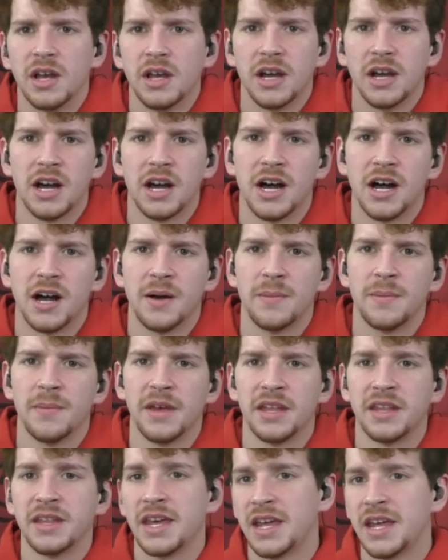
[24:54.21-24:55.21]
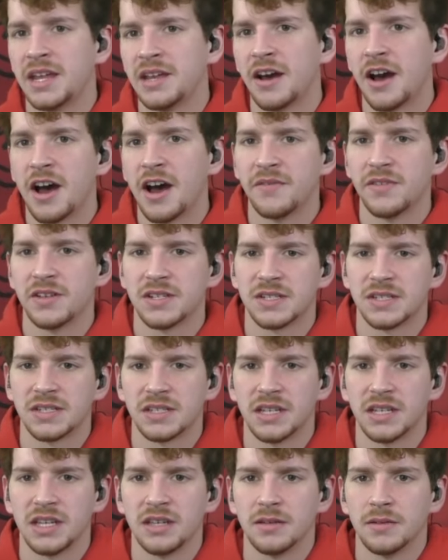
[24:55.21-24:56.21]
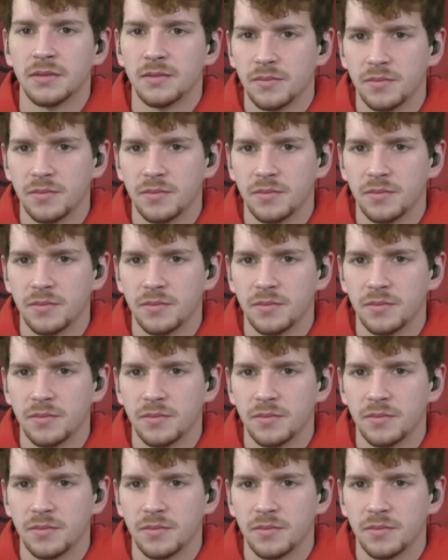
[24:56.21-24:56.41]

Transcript: And then obviously